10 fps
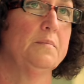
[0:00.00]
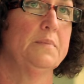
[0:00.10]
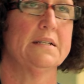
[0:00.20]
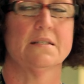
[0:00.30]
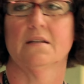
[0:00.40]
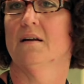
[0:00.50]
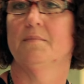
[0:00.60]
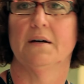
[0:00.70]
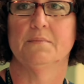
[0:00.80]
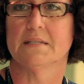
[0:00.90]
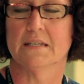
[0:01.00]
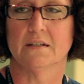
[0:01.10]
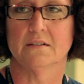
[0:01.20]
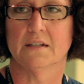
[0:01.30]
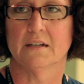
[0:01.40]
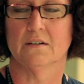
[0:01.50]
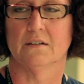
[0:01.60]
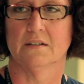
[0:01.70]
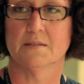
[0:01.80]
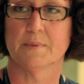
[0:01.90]
But it's not about missing
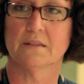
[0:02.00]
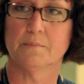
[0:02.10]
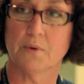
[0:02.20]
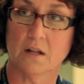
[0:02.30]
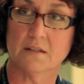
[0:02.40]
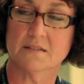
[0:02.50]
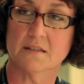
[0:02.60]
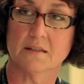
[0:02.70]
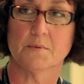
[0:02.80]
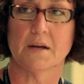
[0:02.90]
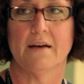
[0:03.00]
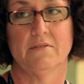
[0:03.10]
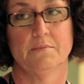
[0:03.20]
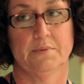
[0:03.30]
clinical. It's about the policy that we have in